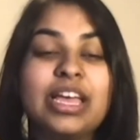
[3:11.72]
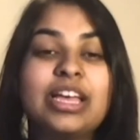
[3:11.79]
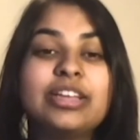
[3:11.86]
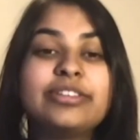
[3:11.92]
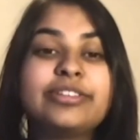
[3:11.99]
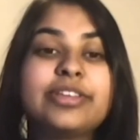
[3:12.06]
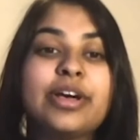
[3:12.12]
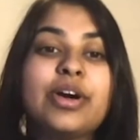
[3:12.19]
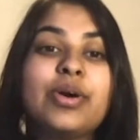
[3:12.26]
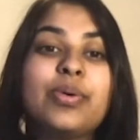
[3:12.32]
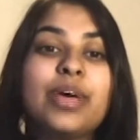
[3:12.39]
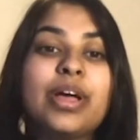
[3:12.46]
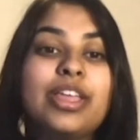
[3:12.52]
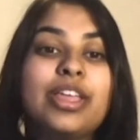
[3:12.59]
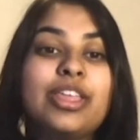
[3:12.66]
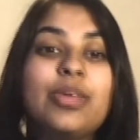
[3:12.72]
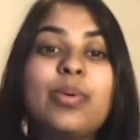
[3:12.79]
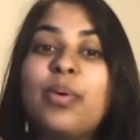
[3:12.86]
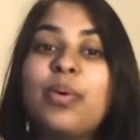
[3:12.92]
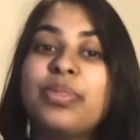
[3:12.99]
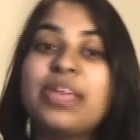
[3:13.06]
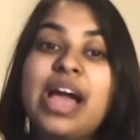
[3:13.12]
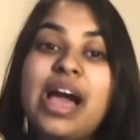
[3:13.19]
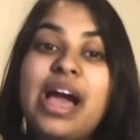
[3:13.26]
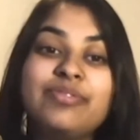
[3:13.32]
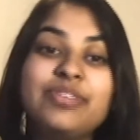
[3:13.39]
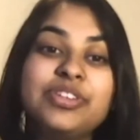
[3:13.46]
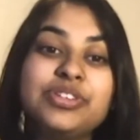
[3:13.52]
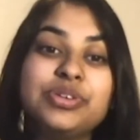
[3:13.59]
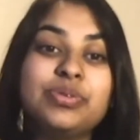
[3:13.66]
So you only have
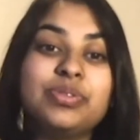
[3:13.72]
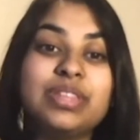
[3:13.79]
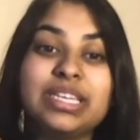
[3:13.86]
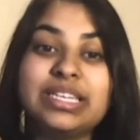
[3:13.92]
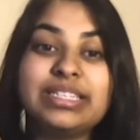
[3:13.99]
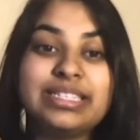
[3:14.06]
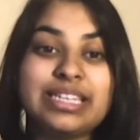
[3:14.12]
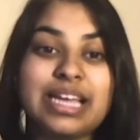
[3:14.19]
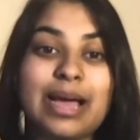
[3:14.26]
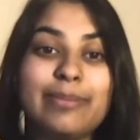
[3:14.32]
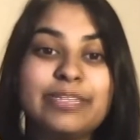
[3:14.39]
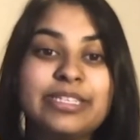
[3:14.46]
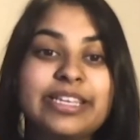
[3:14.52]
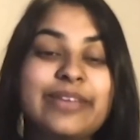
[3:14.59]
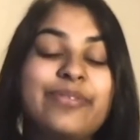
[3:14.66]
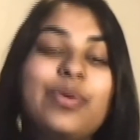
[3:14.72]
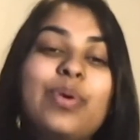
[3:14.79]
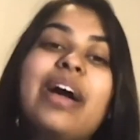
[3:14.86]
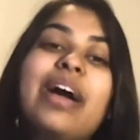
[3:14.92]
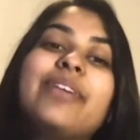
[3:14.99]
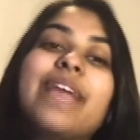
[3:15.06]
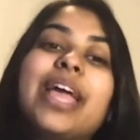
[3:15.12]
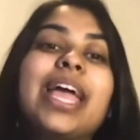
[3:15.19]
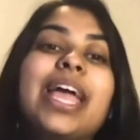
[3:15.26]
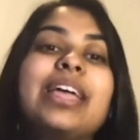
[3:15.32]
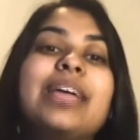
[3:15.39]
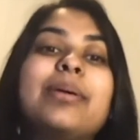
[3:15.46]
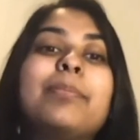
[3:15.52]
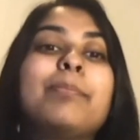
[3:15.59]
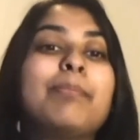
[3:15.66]
to do these steps if you have
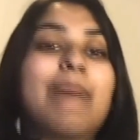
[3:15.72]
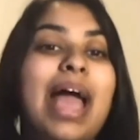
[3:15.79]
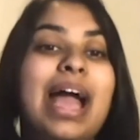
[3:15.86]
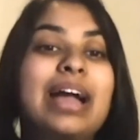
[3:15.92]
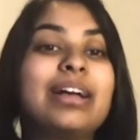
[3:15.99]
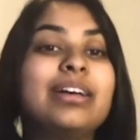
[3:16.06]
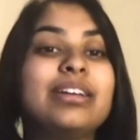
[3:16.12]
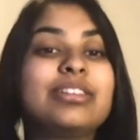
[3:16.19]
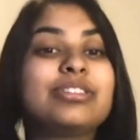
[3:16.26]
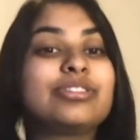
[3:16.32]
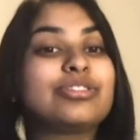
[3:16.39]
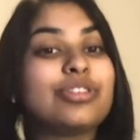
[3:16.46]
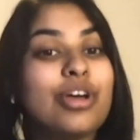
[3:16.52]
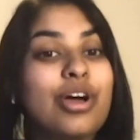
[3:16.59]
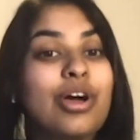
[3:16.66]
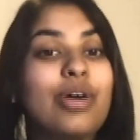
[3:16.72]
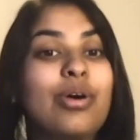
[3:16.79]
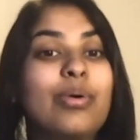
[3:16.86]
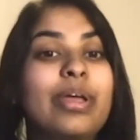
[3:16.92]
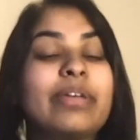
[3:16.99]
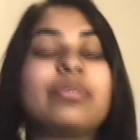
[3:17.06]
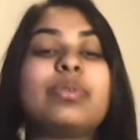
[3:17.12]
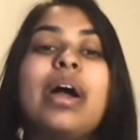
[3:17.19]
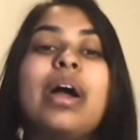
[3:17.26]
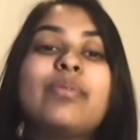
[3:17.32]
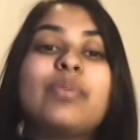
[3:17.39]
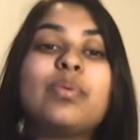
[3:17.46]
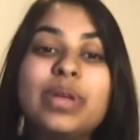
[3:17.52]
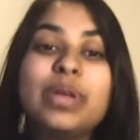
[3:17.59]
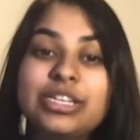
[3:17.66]
a Mac. So if you have
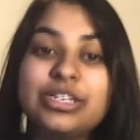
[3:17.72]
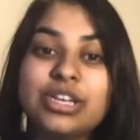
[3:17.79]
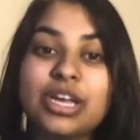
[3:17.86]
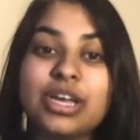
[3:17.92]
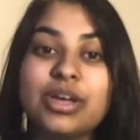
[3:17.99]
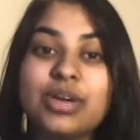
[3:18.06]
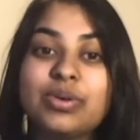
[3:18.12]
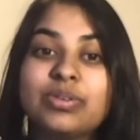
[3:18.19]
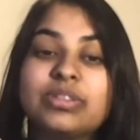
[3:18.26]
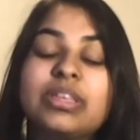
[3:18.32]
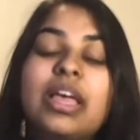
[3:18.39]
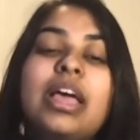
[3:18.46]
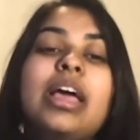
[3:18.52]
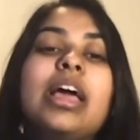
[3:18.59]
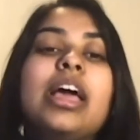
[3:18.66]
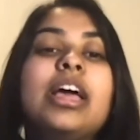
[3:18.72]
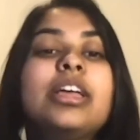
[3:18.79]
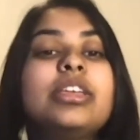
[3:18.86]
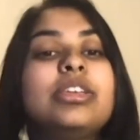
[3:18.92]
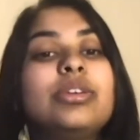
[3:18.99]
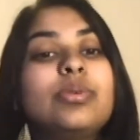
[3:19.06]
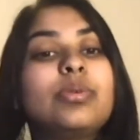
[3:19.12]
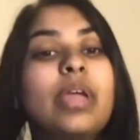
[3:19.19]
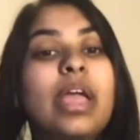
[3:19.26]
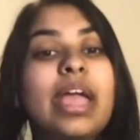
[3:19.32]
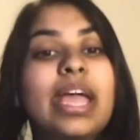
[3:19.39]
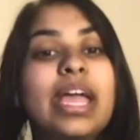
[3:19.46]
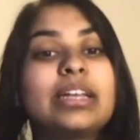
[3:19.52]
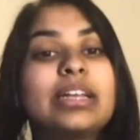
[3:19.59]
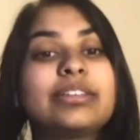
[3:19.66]
Windows, you
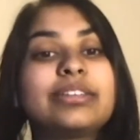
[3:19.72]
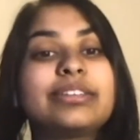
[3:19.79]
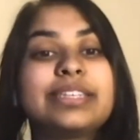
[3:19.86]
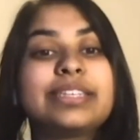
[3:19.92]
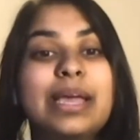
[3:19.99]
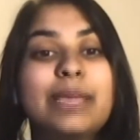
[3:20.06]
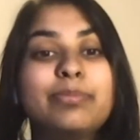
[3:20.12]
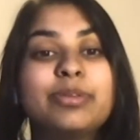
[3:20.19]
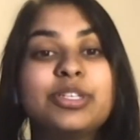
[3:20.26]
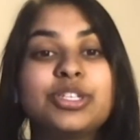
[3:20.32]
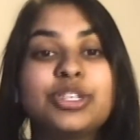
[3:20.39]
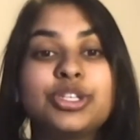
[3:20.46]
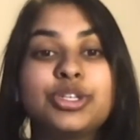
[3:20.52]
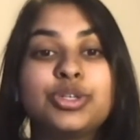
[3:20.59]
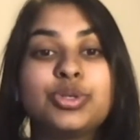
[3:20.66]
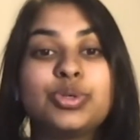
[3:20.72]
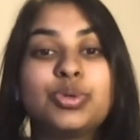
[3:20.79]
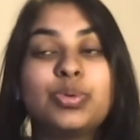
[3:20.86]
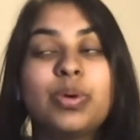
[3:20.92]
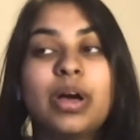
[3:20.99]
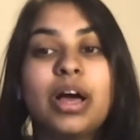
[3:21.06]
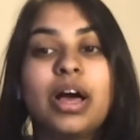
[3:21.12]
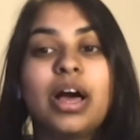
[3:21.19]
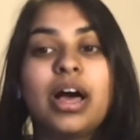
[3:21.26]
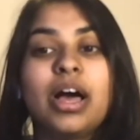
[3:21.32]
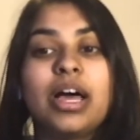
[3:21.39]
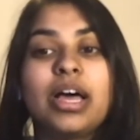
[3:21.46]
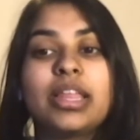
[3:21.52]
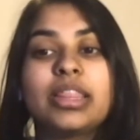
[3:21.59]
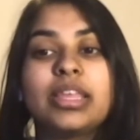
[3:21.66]
can skip to
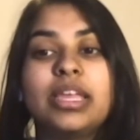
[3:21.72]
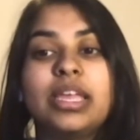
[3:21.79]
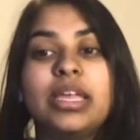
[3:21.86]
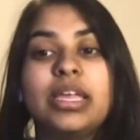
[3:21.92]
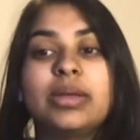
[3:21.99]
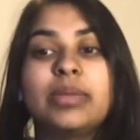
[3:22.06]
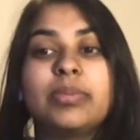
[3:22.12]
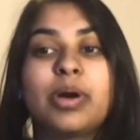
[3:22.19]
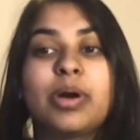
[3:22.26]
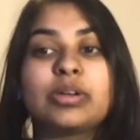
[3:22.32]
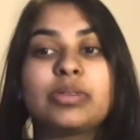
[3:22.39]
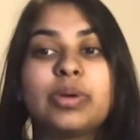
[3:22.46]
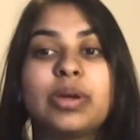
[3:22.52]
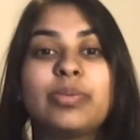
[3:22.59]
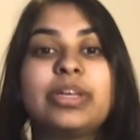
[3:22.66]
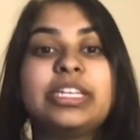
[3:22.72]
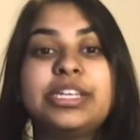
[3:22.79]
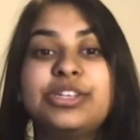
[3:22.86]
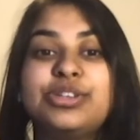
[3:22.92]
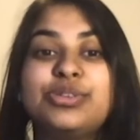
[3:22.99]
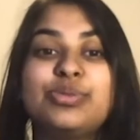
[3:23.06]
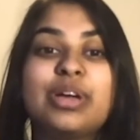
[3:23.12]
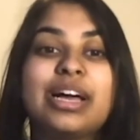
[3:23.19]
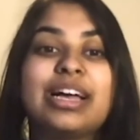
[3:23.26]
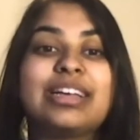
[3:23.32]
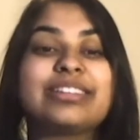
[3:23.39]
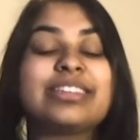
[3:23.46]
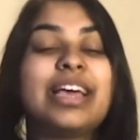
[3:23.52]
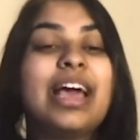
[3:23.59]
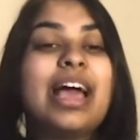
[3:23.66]
the part where we teach you
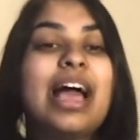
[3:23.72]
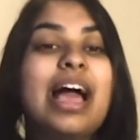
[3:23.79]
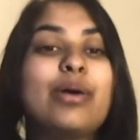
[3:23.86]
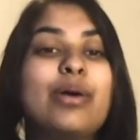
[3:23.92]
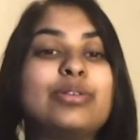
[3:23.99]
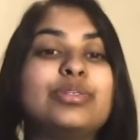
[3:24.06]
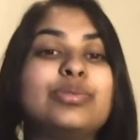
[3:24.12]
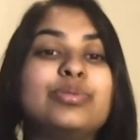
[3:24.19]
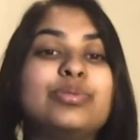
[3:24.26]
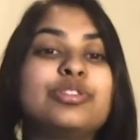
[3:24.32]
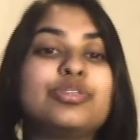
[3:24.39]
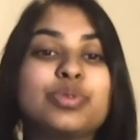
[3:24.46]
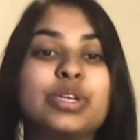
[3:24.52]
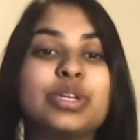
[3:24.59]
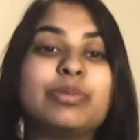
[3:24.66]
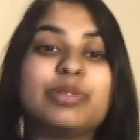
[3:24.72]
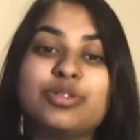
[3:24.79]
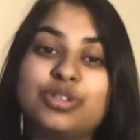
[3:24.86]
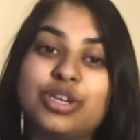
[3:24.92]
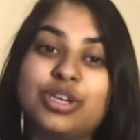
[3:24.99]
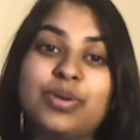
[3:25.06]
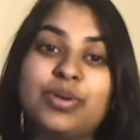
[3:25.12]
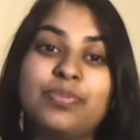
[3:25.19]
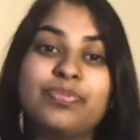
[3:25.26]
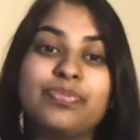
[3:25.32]
guys how to stream your show.